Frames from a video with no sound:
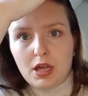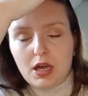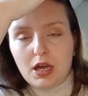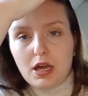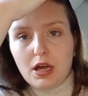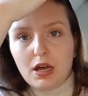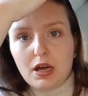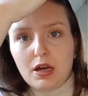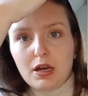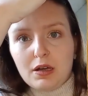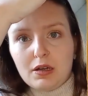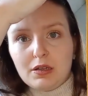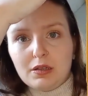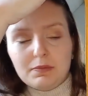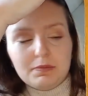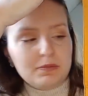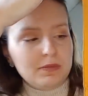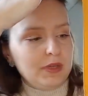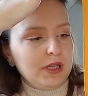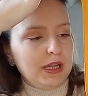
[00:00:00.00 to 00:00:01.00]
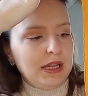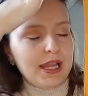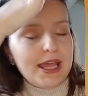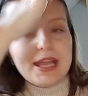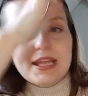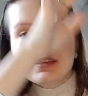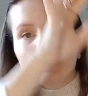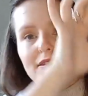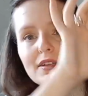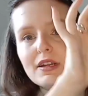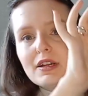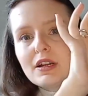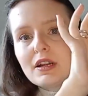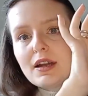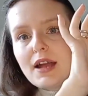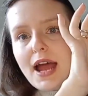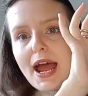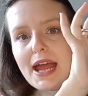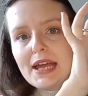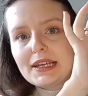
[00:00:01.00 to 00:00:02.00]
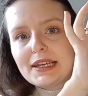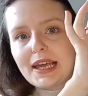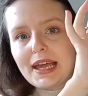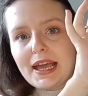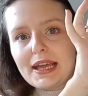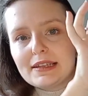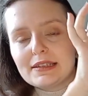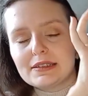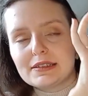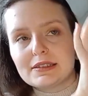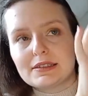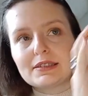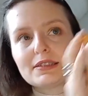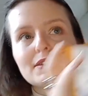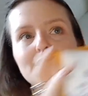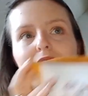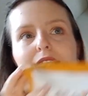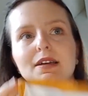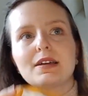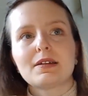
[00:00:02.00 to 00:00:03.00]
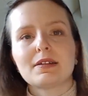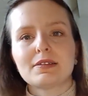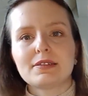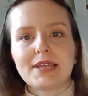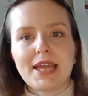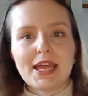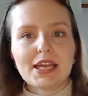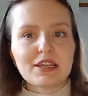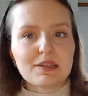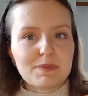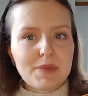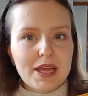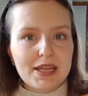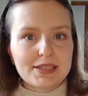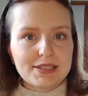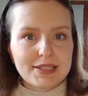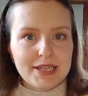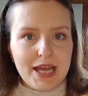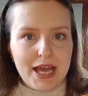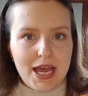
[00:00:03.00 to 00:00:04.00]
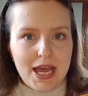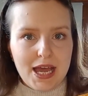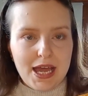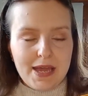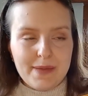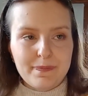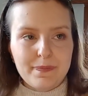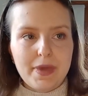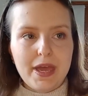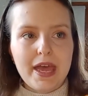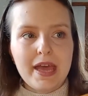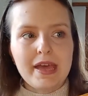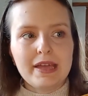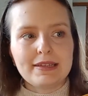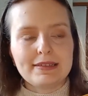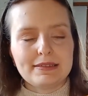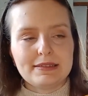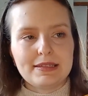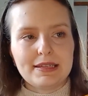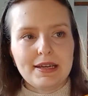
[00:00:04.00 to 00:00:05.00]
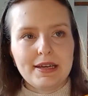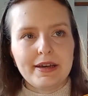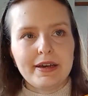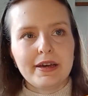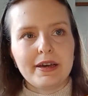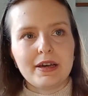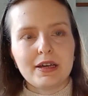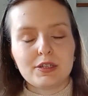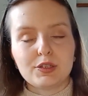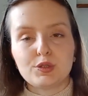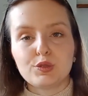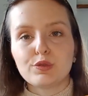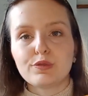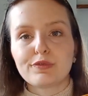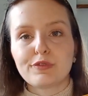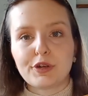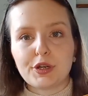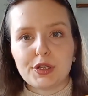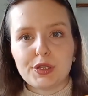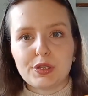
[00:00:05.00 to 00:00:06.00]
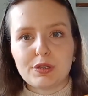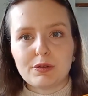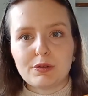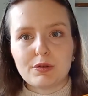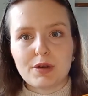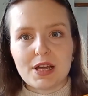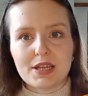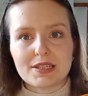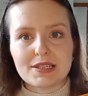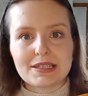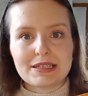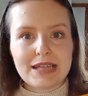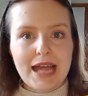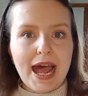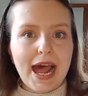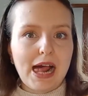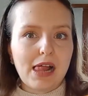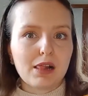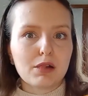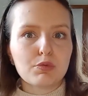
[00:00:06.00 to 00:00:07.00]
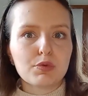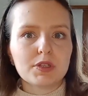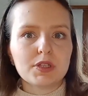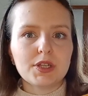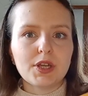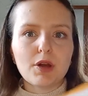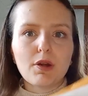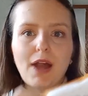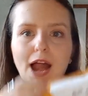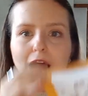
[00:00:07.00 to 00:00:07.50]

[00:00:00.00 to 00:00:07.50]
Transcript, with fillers: um, later I can uh, take my time and uh, do for you a style video